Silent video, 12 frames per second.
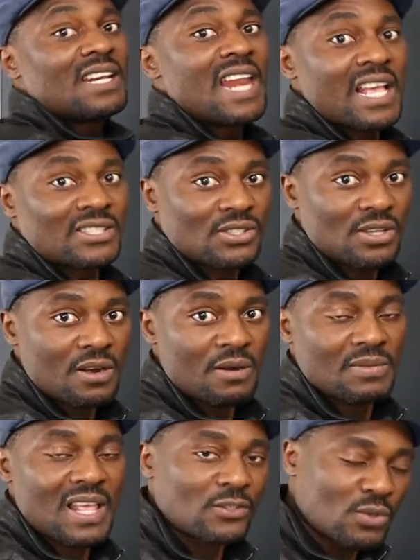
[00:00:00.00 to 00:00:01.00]
the next
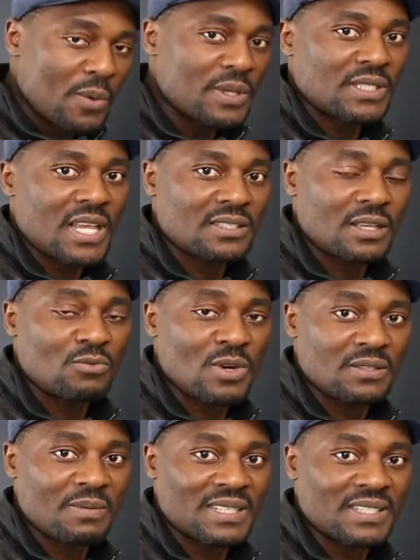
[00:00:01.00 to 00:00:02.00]
term. That's why we say it's
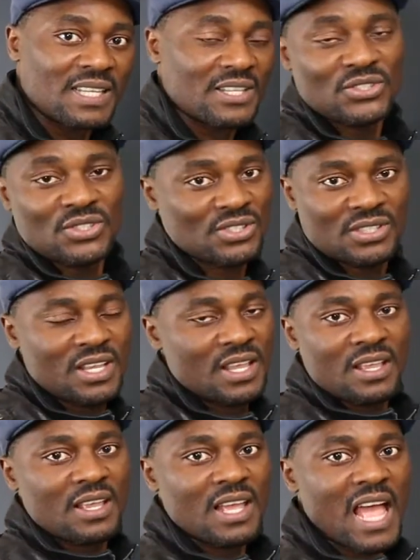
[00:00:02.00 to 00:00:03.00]
arithmetic, it's just
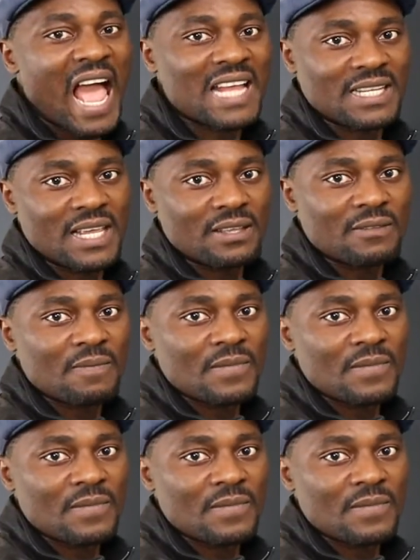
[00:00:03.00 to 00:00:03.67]
adding.